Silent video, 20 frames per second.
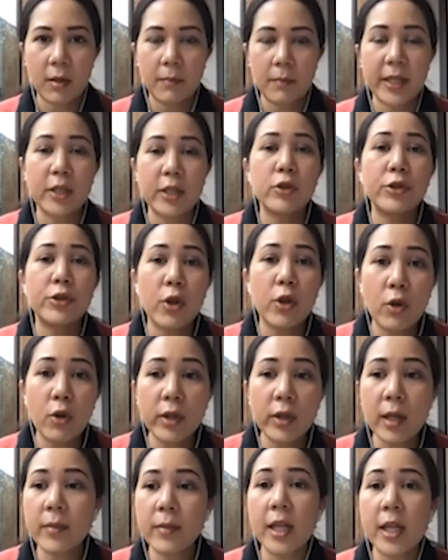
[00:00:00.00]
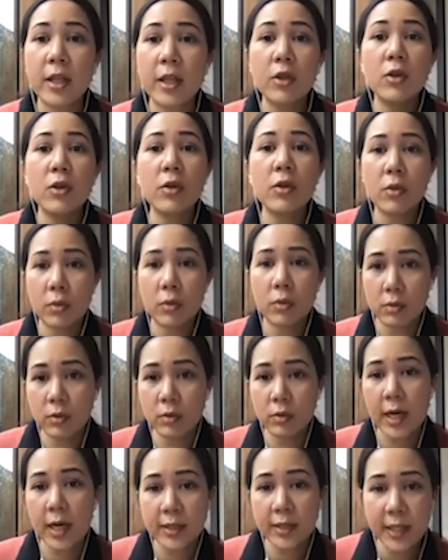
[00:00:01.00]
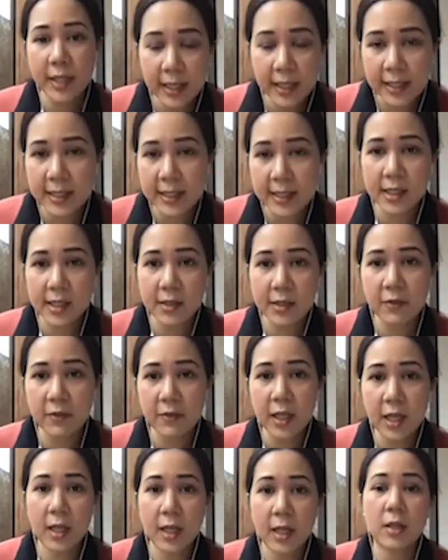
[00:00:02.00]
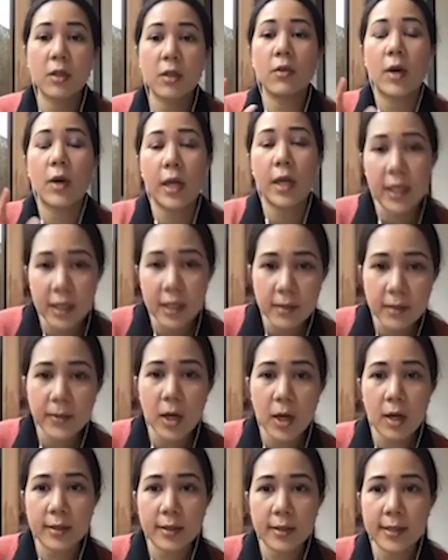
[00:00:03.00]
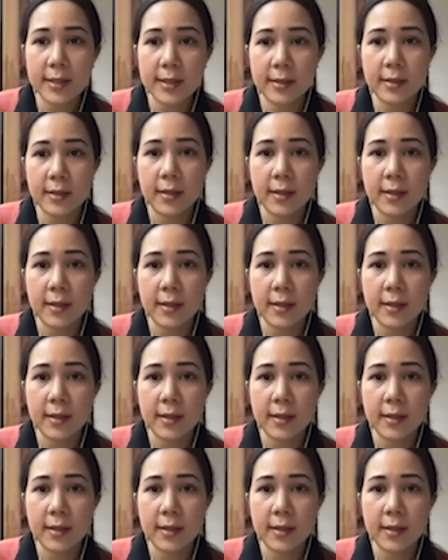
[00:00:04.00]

but you show them that you try to get the certificate, you are in the process.